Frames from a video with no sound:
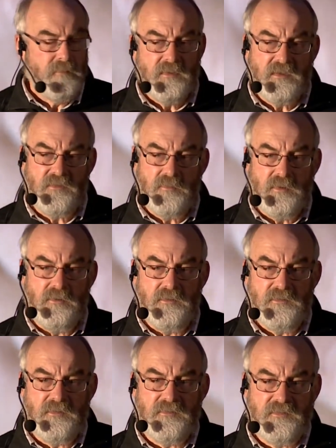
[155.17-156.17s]
because we
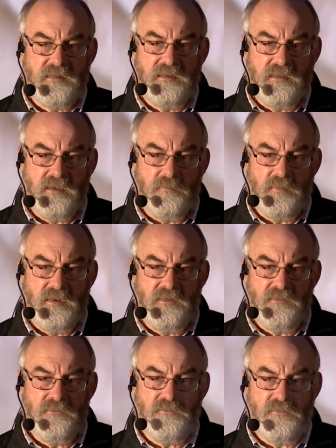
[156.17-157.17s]
also studied
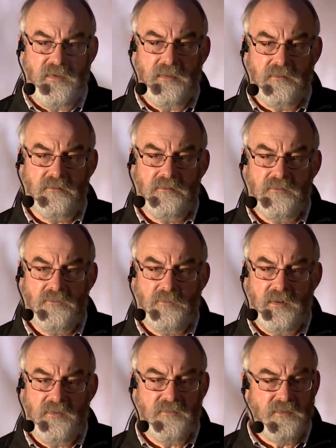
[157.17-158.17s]
companies who failed as
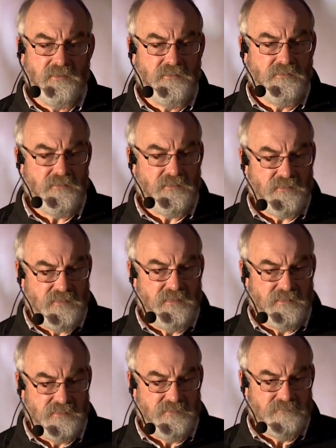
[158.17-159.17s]
well as those who
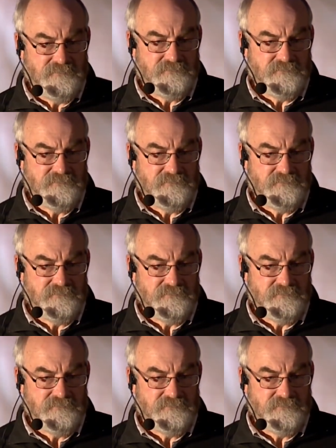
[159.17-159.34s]
succeeded.